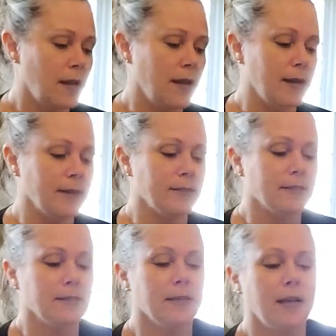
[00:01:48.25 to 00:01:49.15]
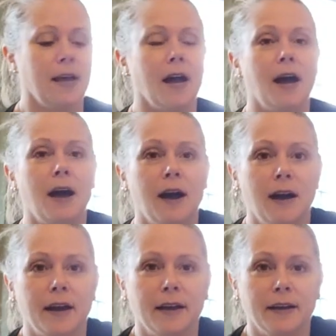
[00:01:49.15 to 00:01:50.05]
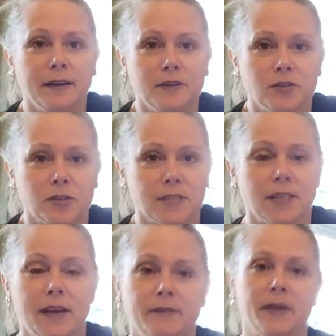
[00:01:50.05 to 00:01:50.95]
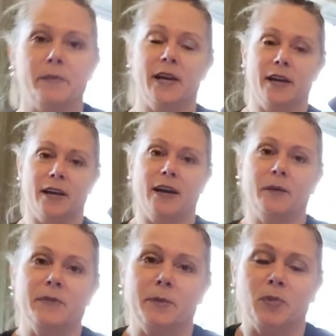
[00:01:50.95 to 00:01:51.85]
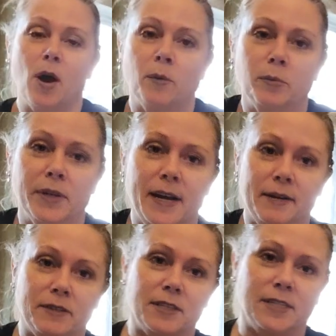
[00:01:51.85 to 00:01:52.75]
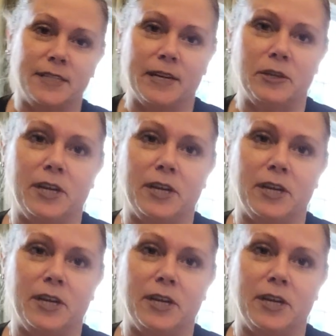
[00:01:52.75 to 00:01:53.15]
And I just love them. I'm gonna probably have to sit down